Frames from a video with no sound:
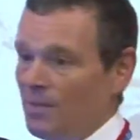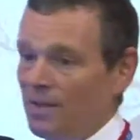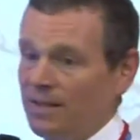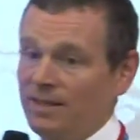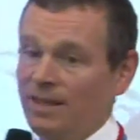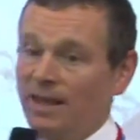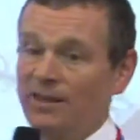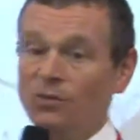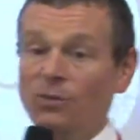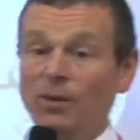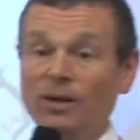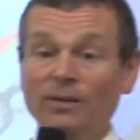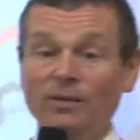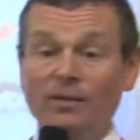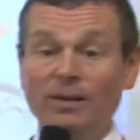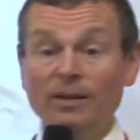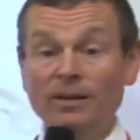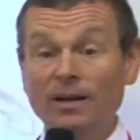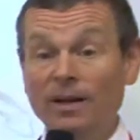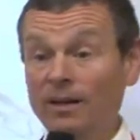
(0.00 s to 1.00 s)
because that's one
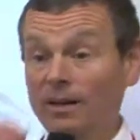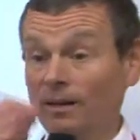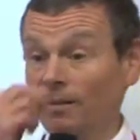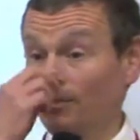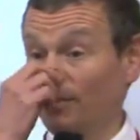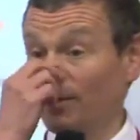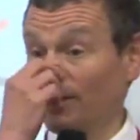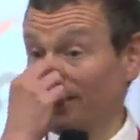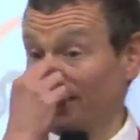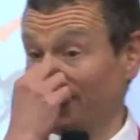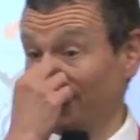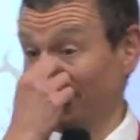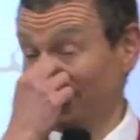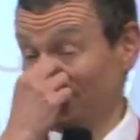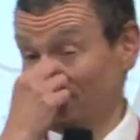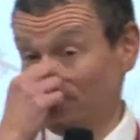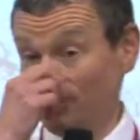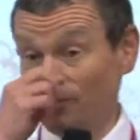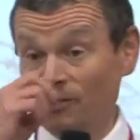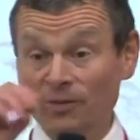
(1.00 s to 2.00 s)
of another
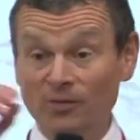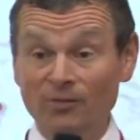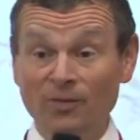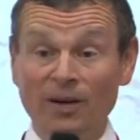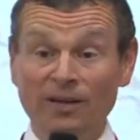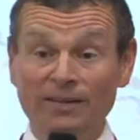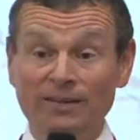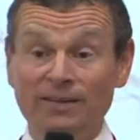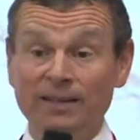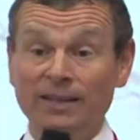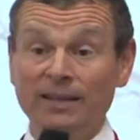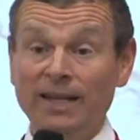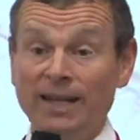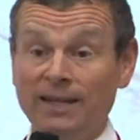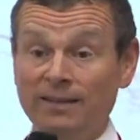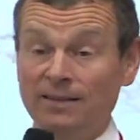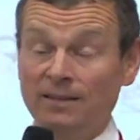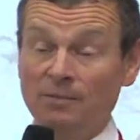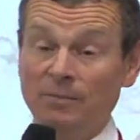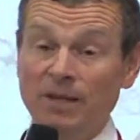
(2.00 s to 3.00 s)
things advanced in
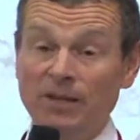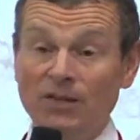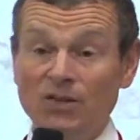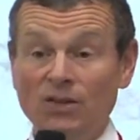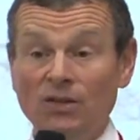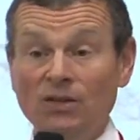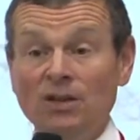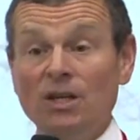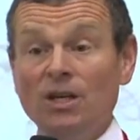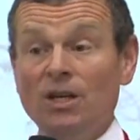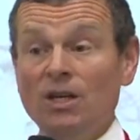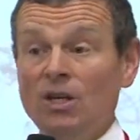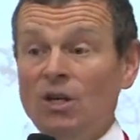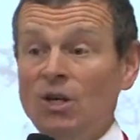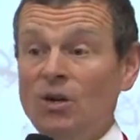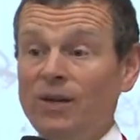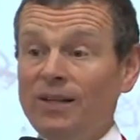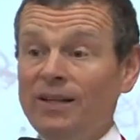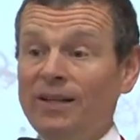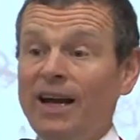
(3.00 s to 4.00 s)
cancer medicine,
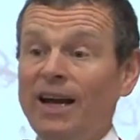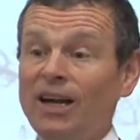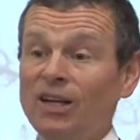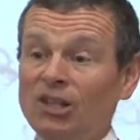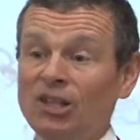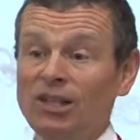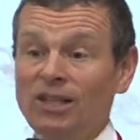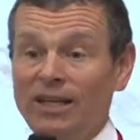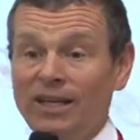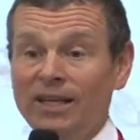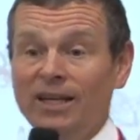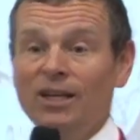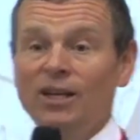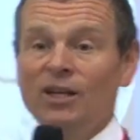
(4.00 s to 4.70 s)
knowing that actually